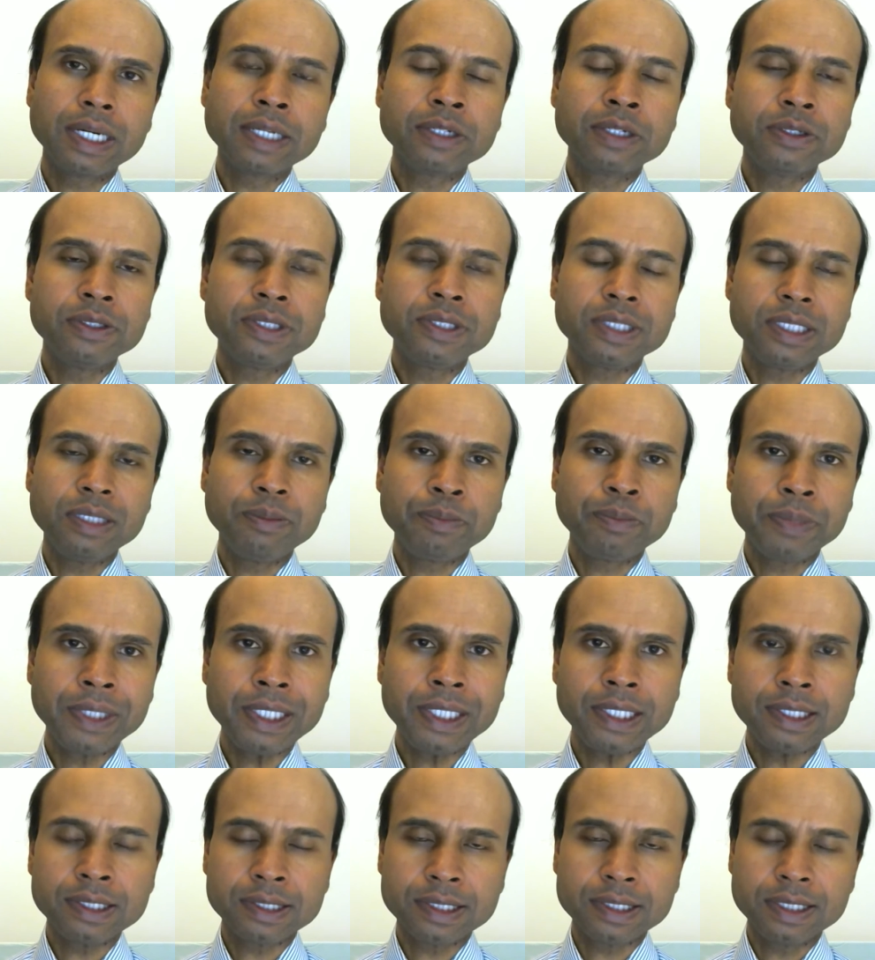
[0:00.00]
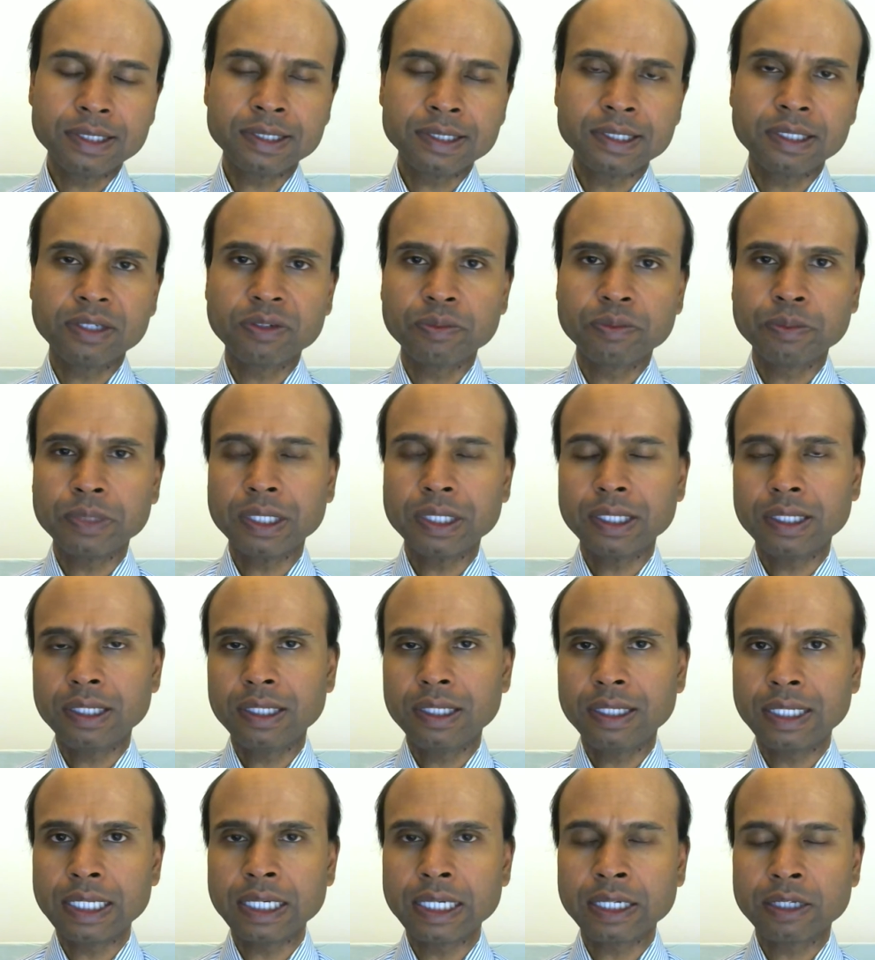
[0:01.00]
I could see peace instead of my
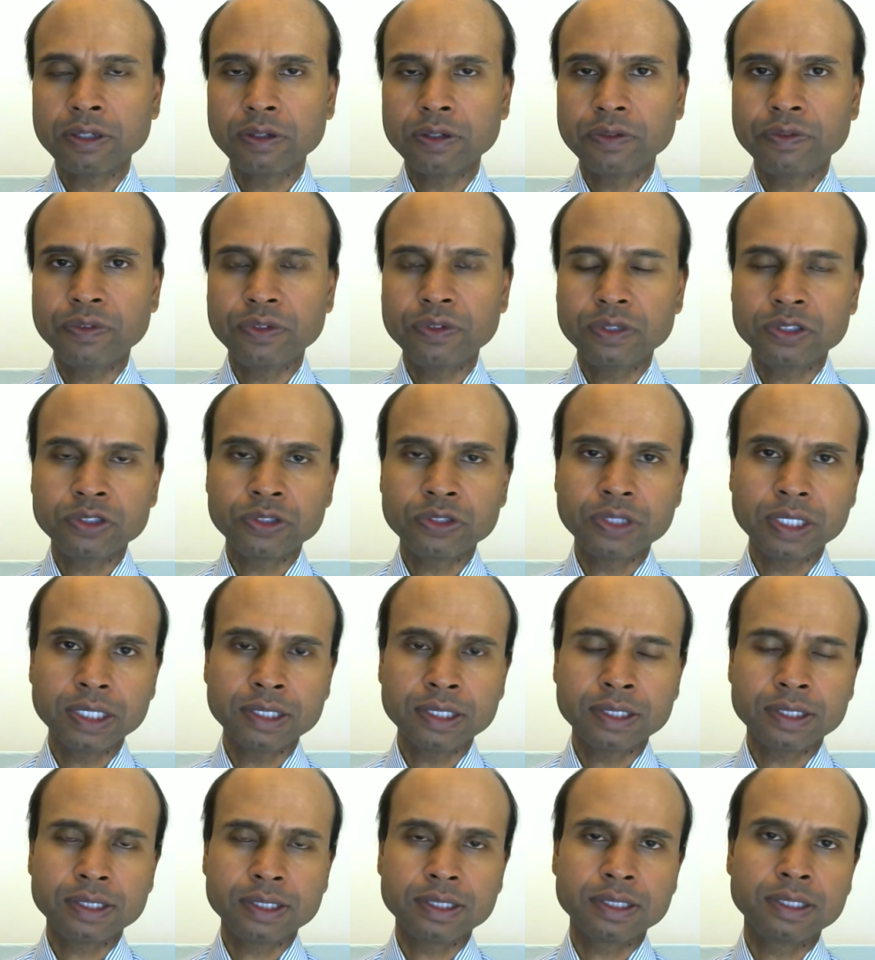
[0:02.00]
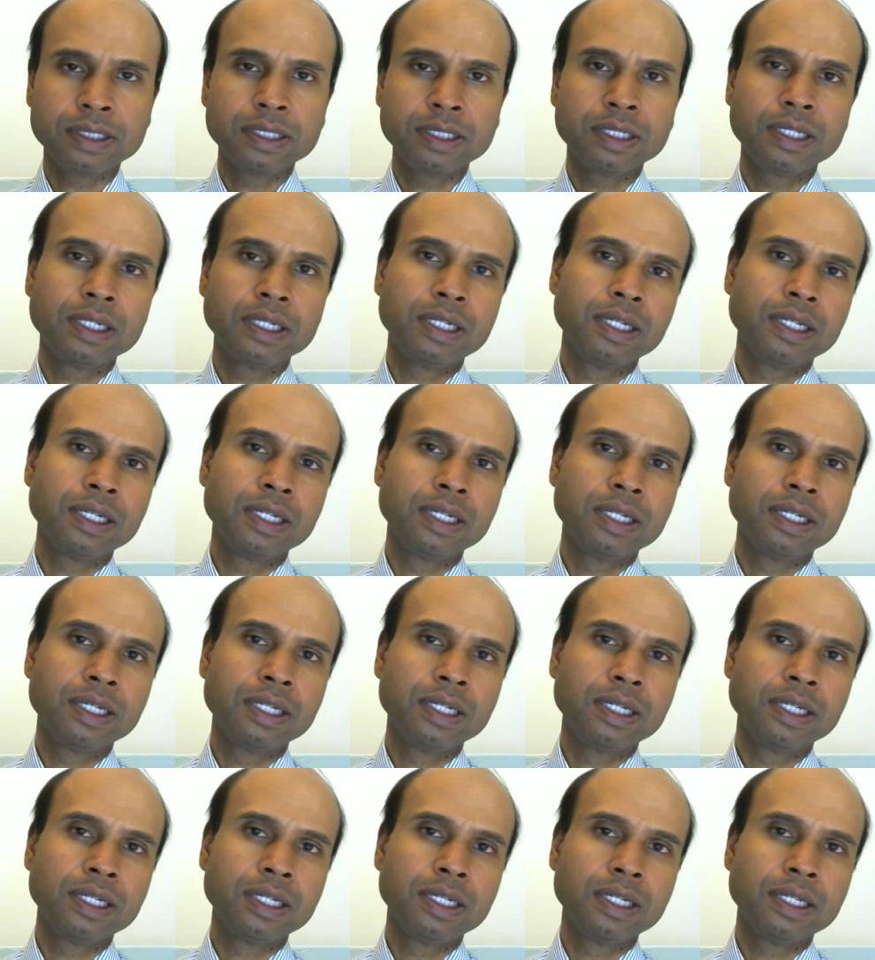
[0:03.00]
lack of trust.